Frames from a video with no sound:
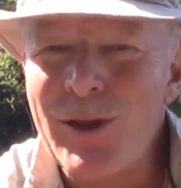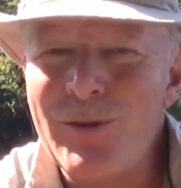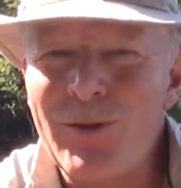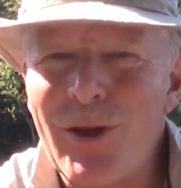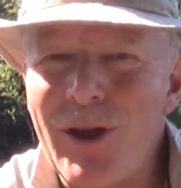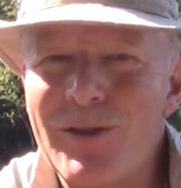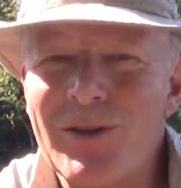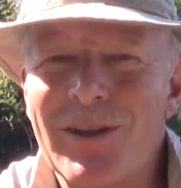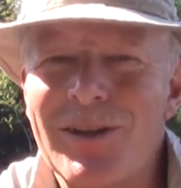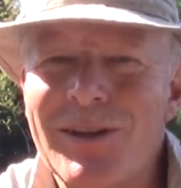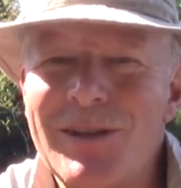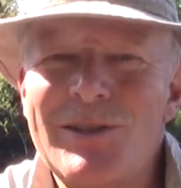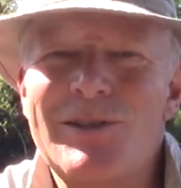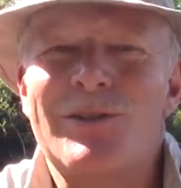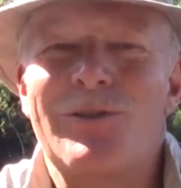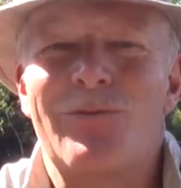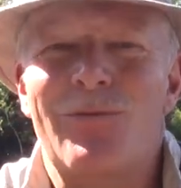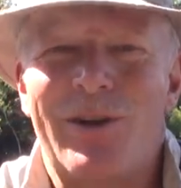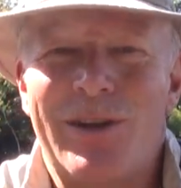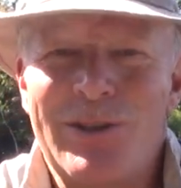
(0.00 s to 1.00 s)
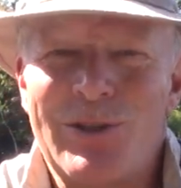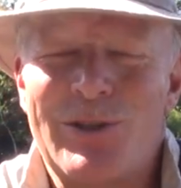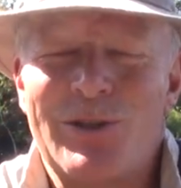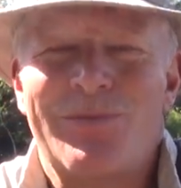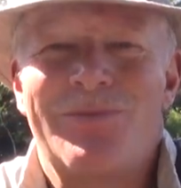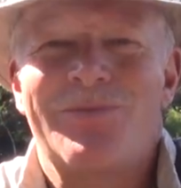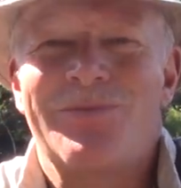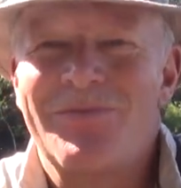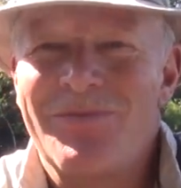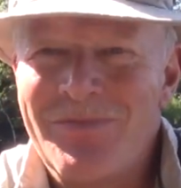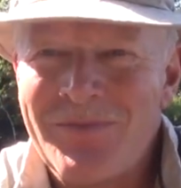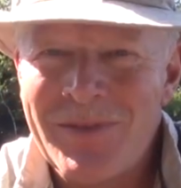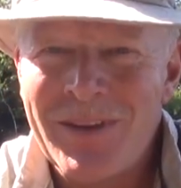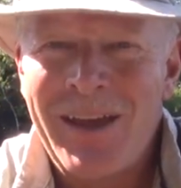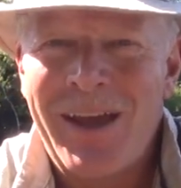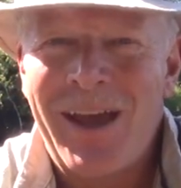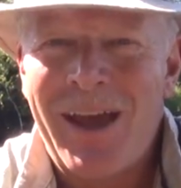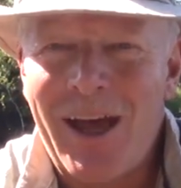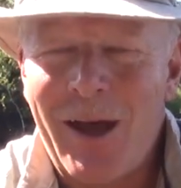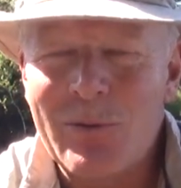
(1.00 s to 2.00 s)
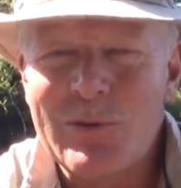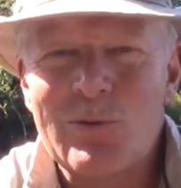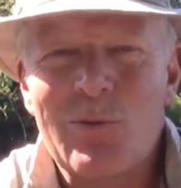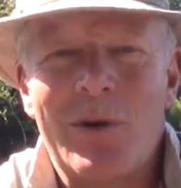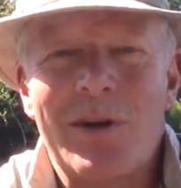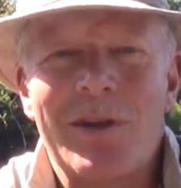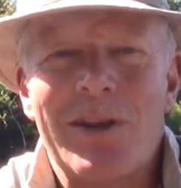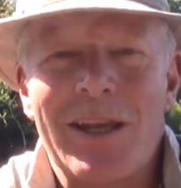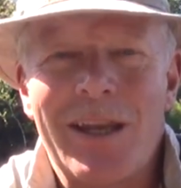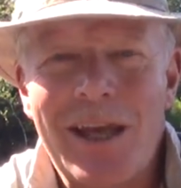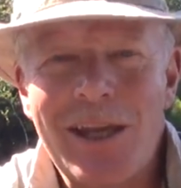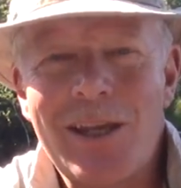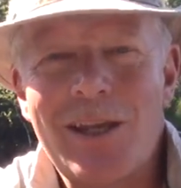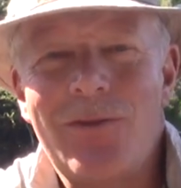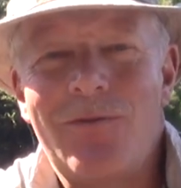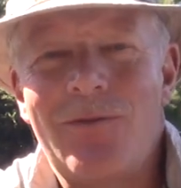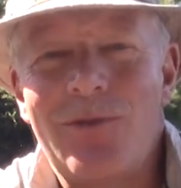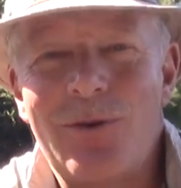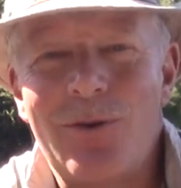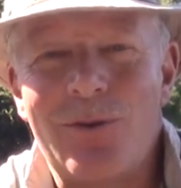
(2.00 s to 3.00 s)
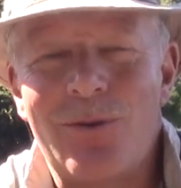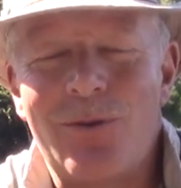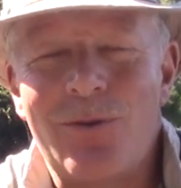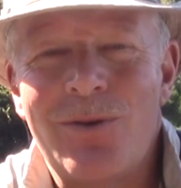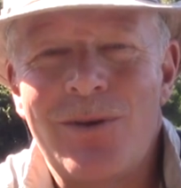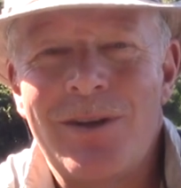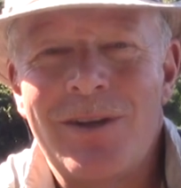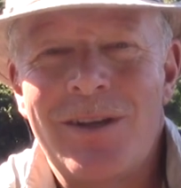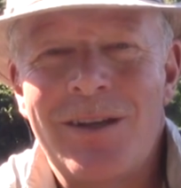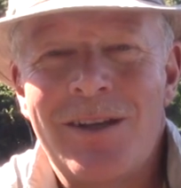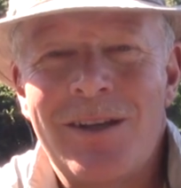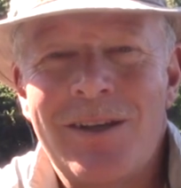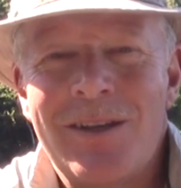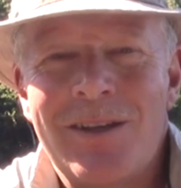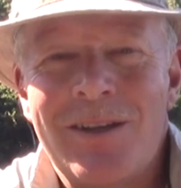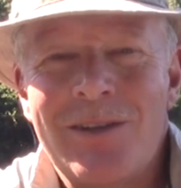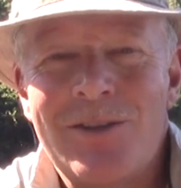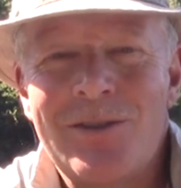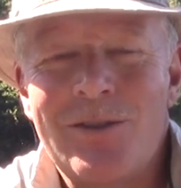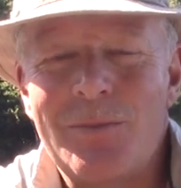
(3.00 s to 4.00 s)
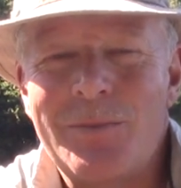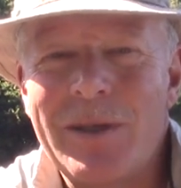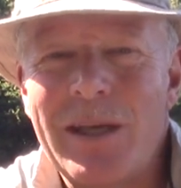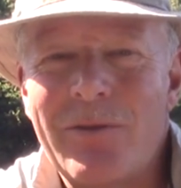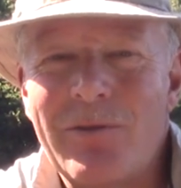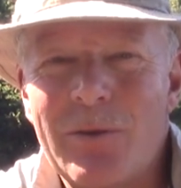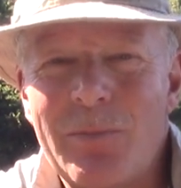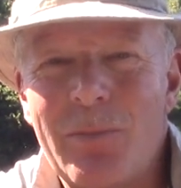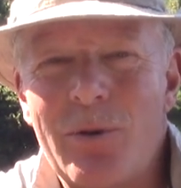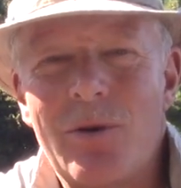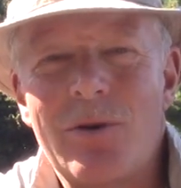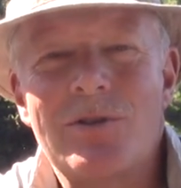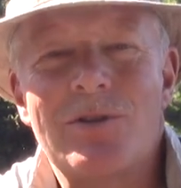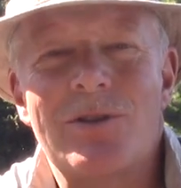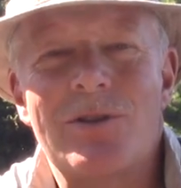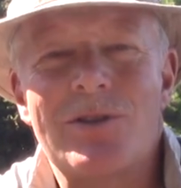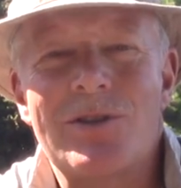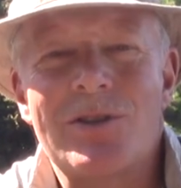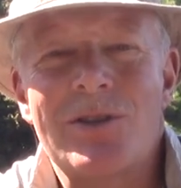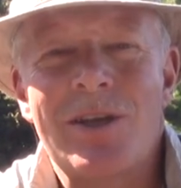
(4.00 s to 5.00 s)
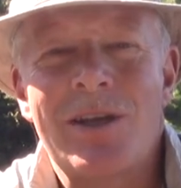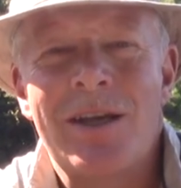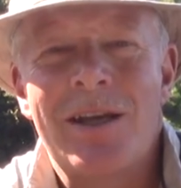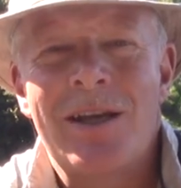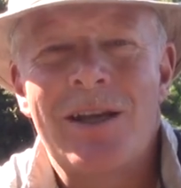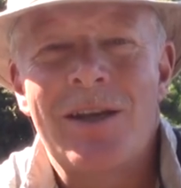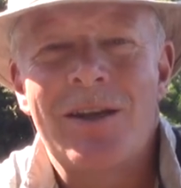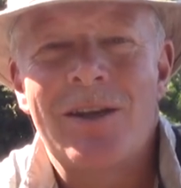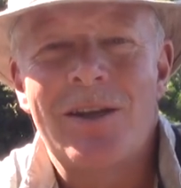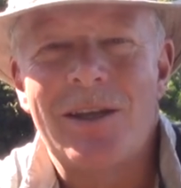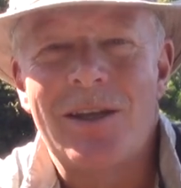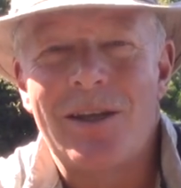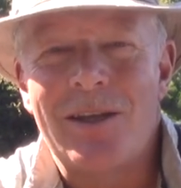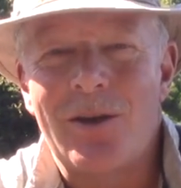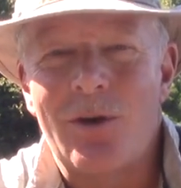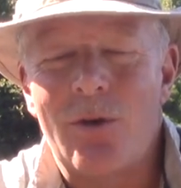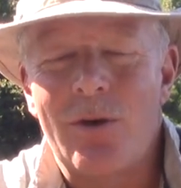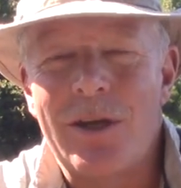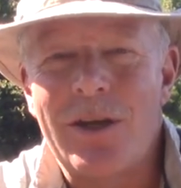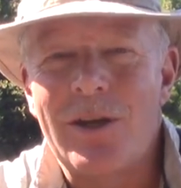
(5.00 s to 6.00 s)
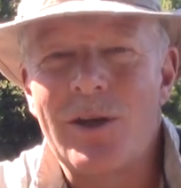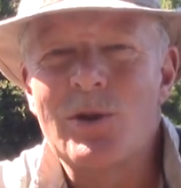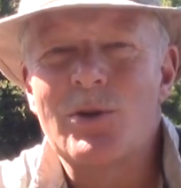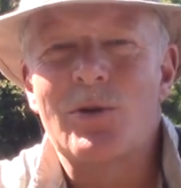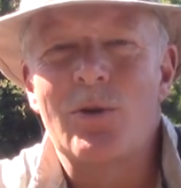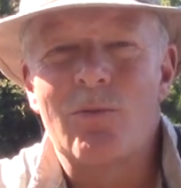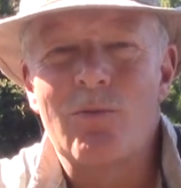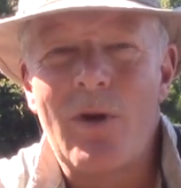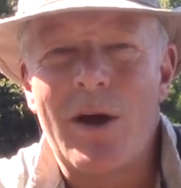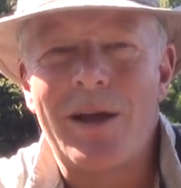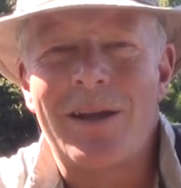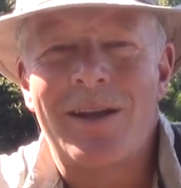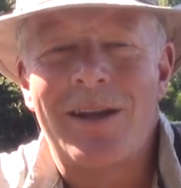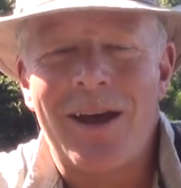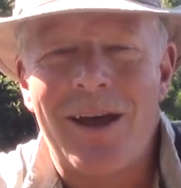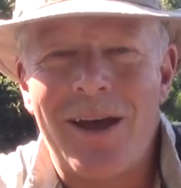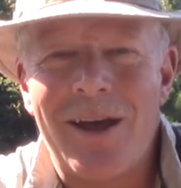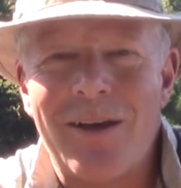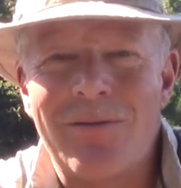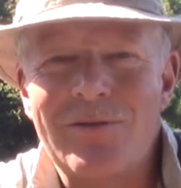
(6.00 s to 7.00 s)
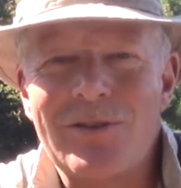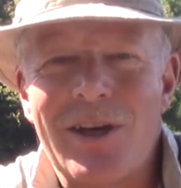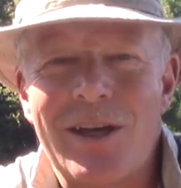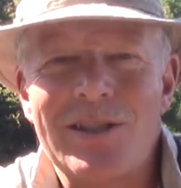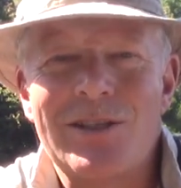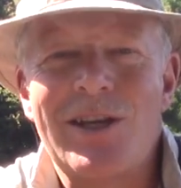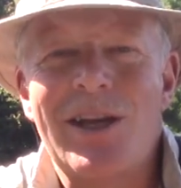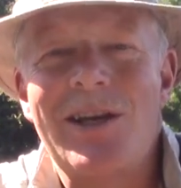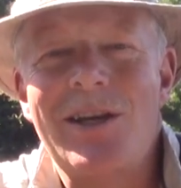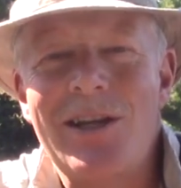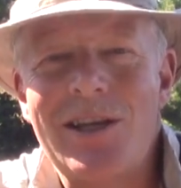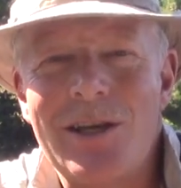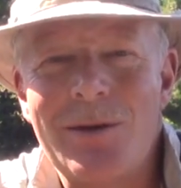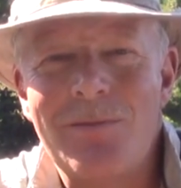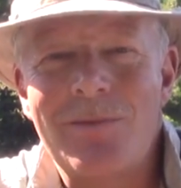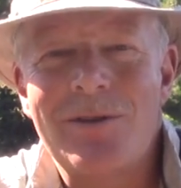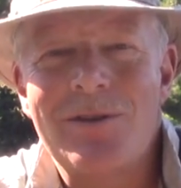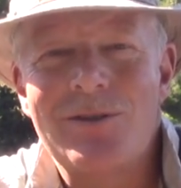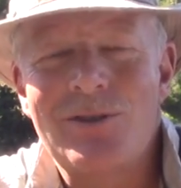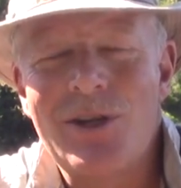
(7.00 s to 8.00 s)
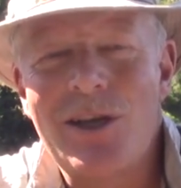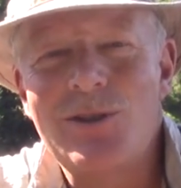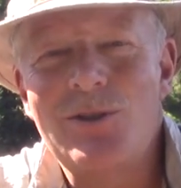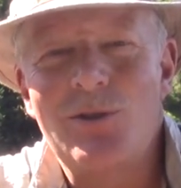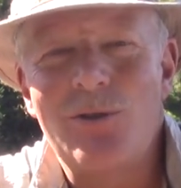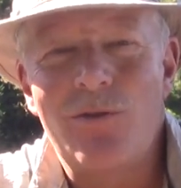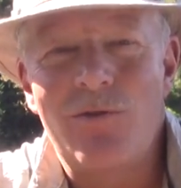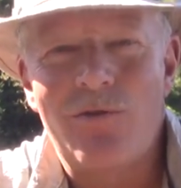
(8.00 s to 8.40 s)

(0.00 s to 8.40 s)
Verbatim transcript: not the least of which I was one of the lucky few to be able to purchase the initial run of titanium Gen 2